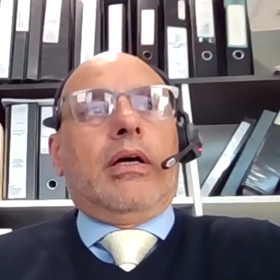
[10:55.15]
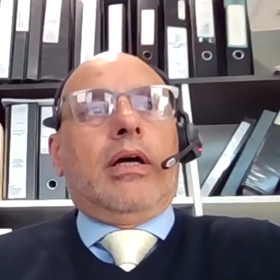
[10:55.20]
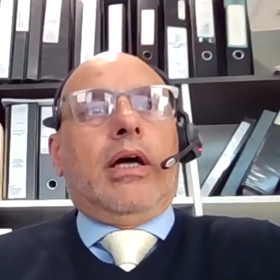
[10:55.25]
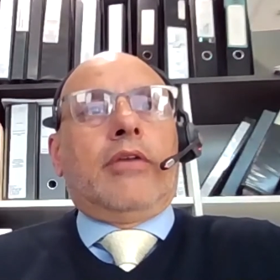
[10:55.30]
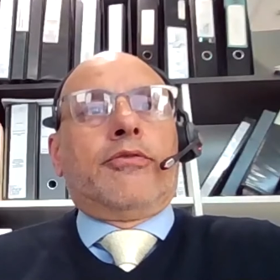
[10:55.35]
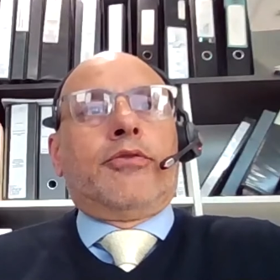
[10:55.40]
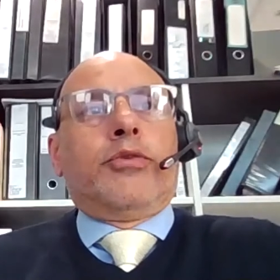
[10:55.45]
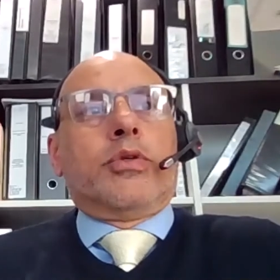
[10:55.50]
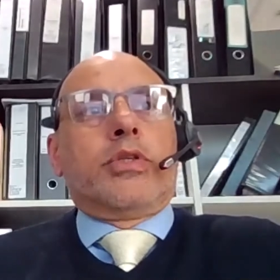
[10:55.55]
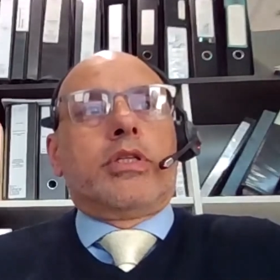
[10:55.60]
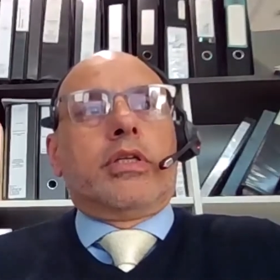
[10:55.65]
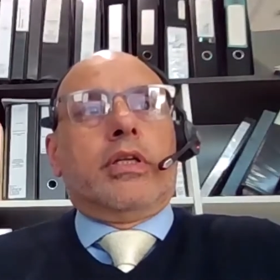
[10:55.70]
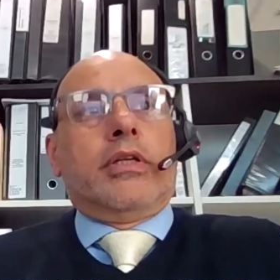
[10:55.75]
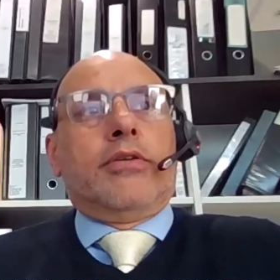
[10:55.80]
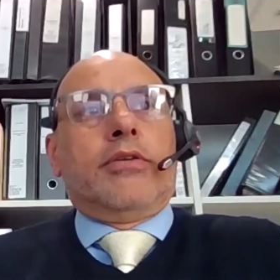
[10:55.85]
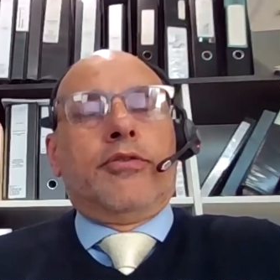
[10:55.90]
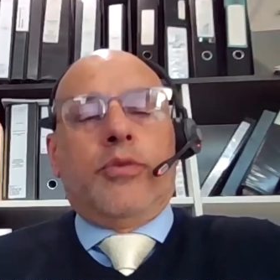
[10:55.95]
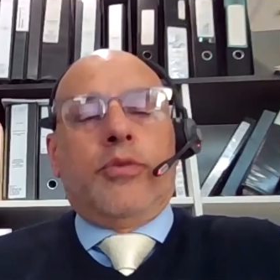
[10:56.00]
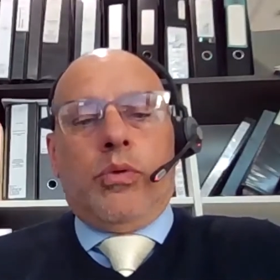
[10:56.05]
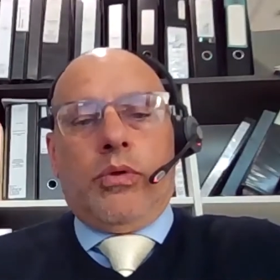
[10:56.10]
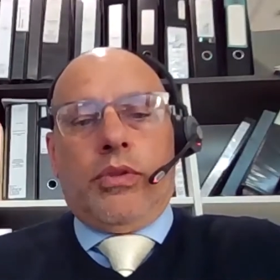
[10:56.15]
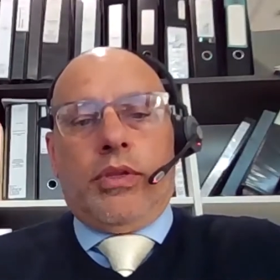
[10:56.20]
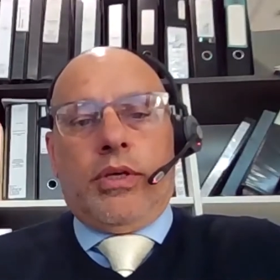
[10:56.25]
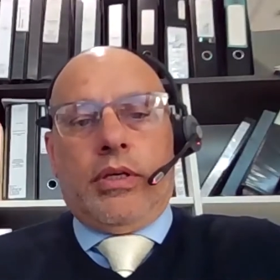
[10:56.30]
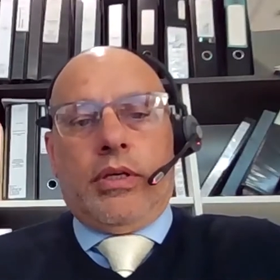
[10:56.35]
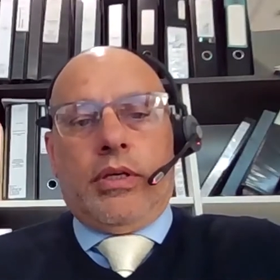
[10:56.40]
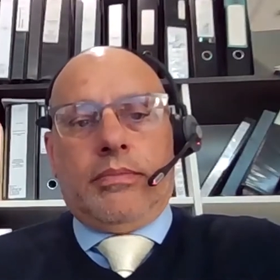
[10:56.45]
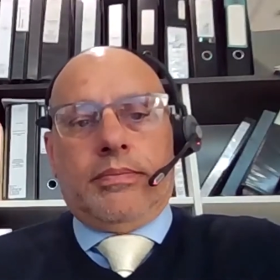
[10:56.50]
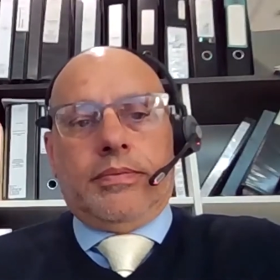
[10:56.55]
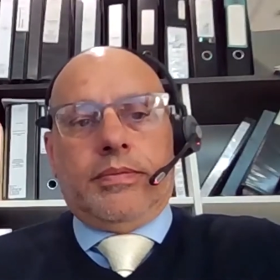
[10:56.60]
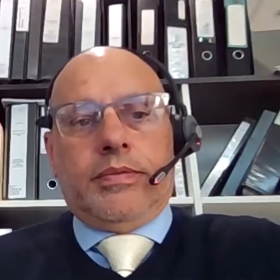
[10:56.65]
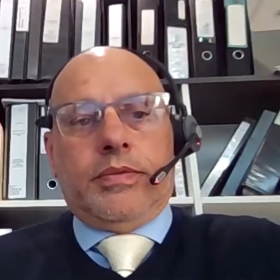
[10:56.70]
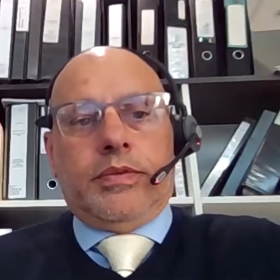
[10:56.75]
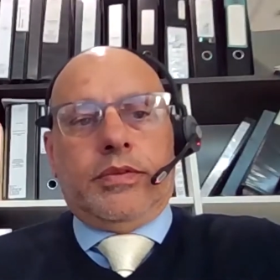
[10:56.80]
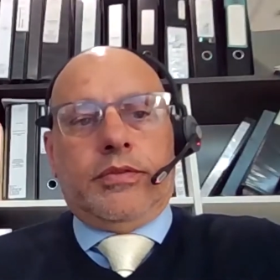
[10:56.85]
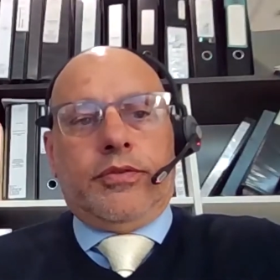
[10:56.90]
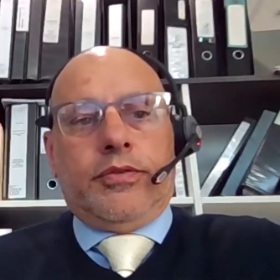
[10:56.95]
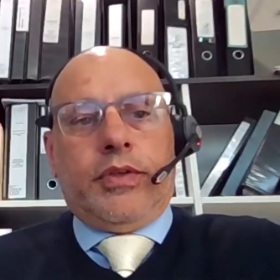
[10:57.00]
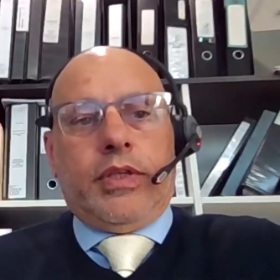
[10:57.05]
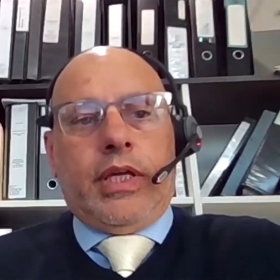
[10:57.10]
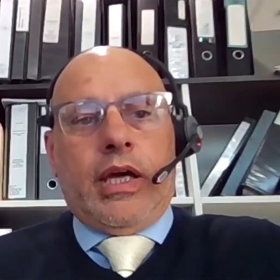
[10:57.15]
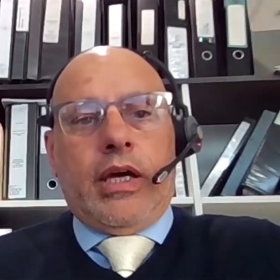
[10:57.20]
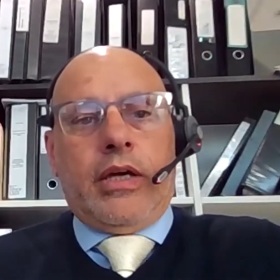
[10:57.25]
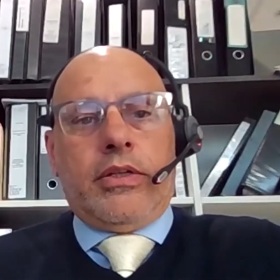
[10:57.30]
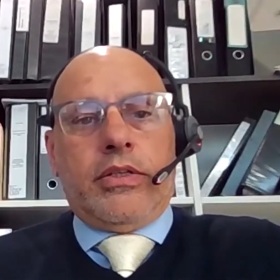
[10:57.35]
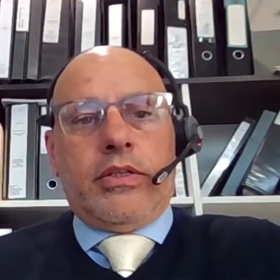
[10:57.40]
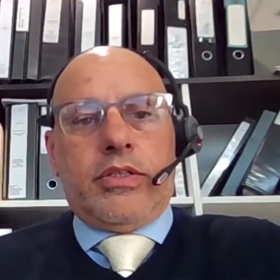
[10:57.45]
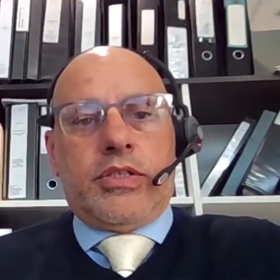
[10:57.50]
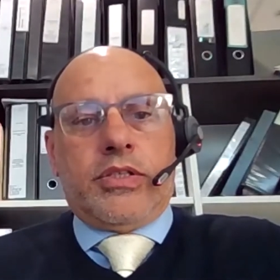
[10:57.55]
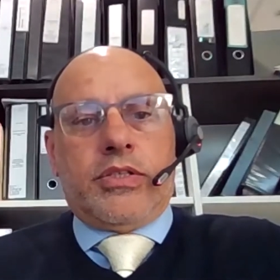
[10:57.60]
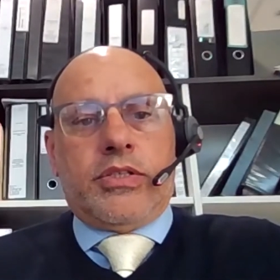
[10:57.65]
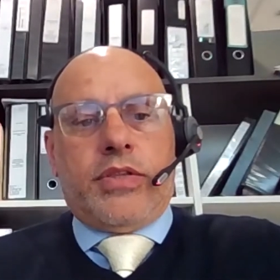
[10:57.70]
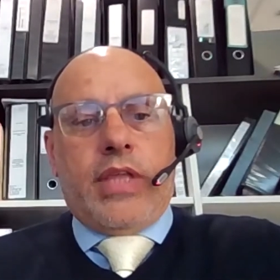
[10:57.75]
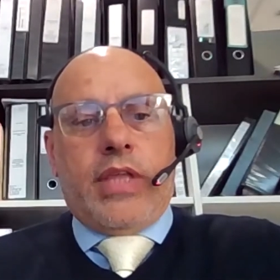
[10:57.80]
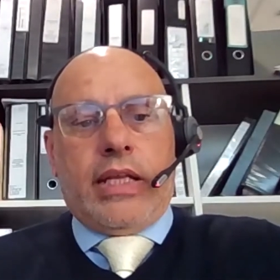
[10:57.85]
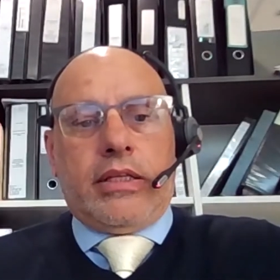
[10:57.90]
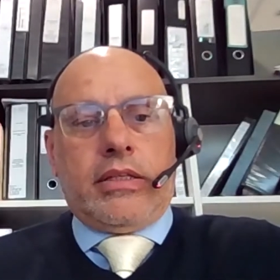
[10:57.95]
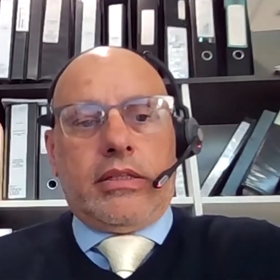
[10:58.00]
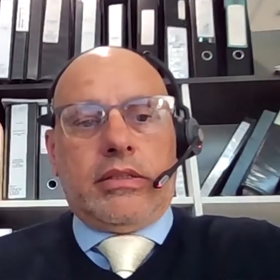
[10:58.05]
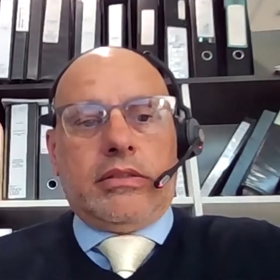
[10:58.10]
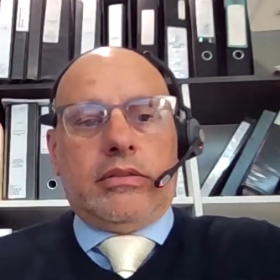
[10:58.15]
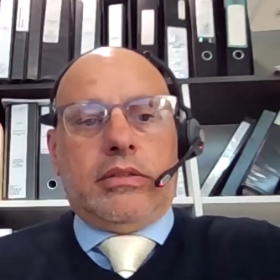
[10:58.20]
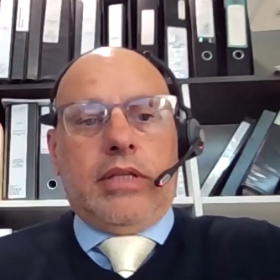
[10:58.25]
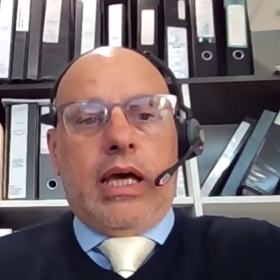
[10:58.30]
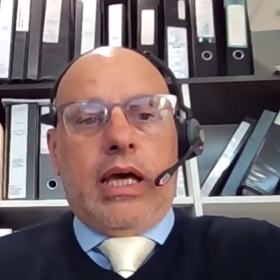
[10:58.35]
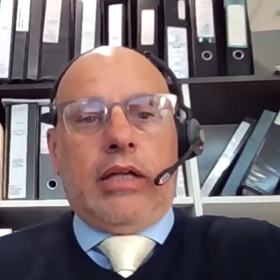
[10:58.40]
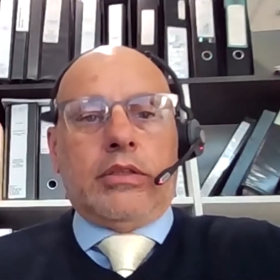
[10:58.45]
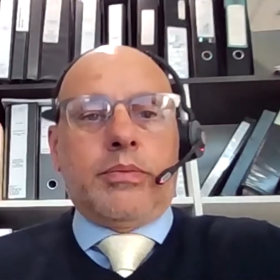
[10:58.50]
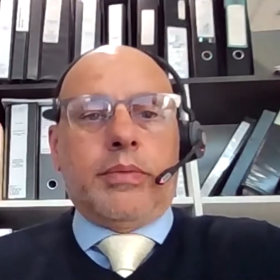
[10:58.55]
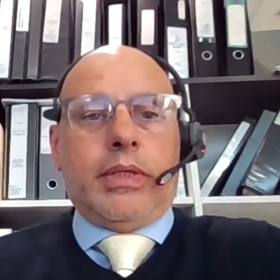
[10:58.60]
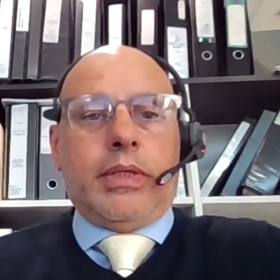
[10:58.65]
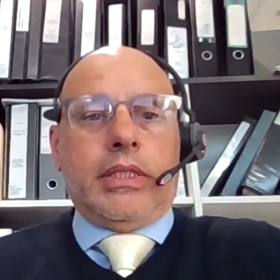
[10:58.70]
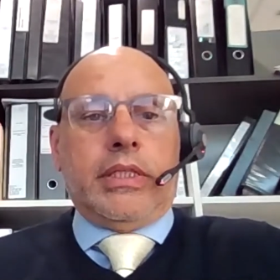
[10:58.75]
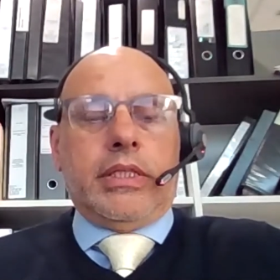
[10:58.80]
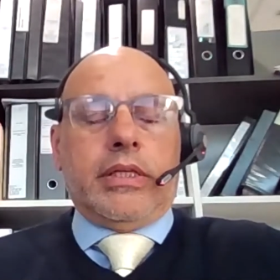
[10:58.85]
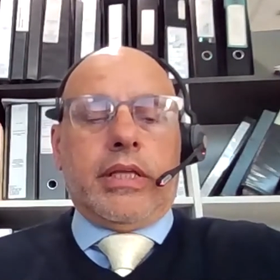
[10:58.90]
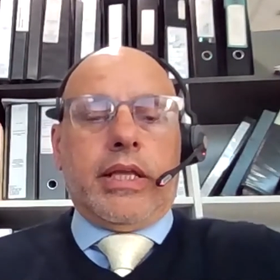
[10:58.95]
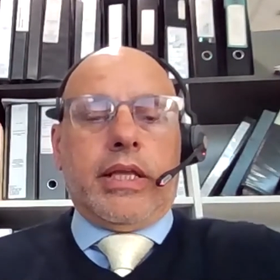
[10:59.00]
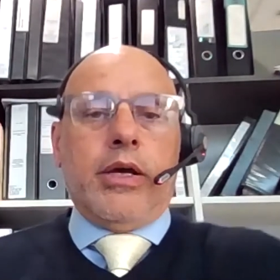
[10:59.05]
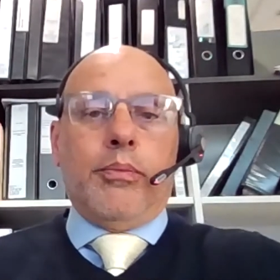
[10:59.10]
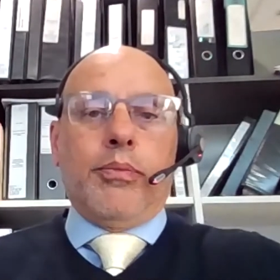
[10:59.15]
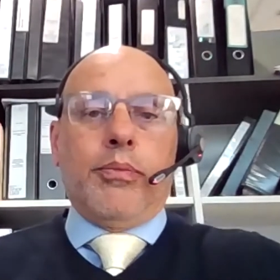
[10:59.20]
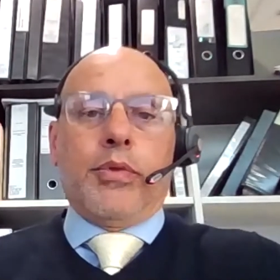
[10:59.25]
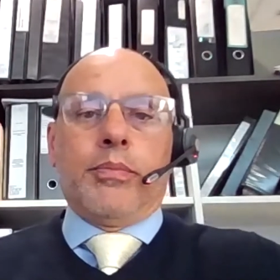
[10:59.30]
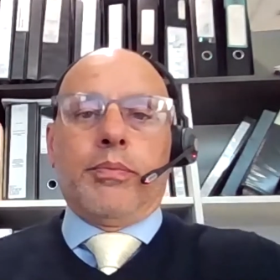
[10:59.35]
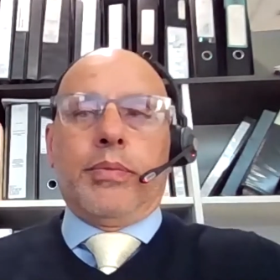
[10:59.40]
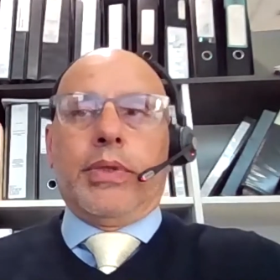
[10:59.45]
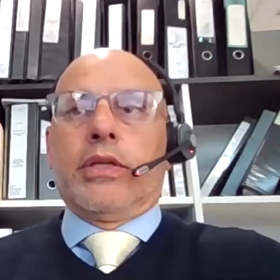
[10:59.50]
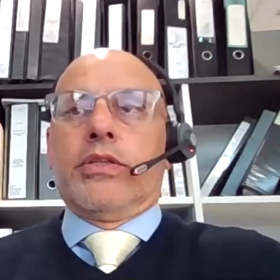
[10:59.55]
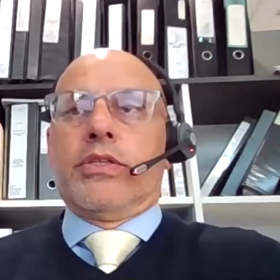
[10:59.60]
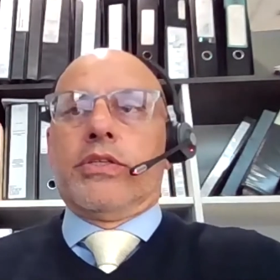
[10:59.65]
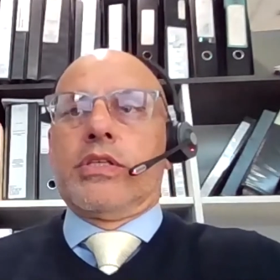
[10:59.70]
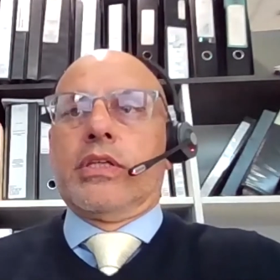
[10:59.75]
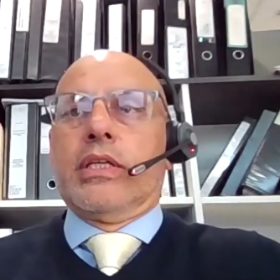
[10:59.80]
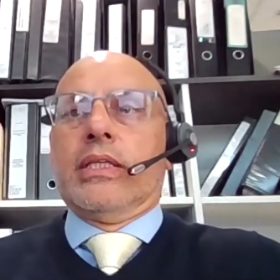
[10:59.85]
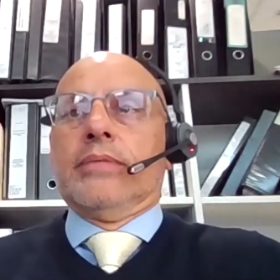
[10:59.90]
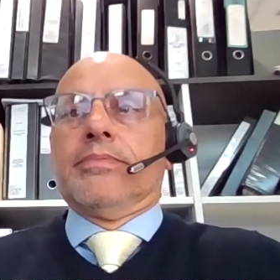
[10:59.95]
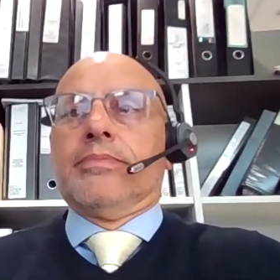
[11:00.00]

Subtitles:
Unfortunately for the owners, that ultimately didn't help them, because